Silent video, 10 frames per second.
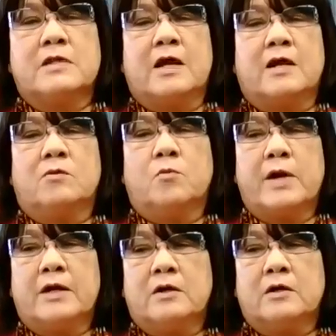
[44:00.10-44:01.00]
that
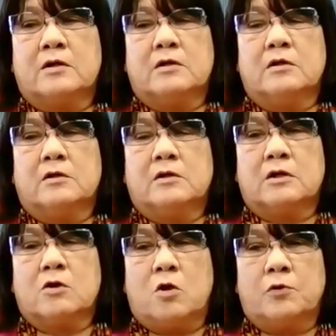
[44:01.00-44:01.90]
we
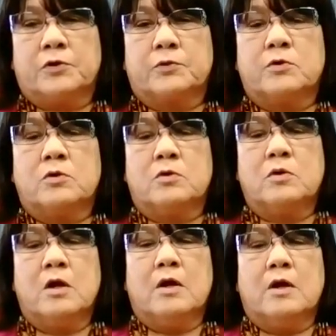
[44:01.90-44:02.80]
can go through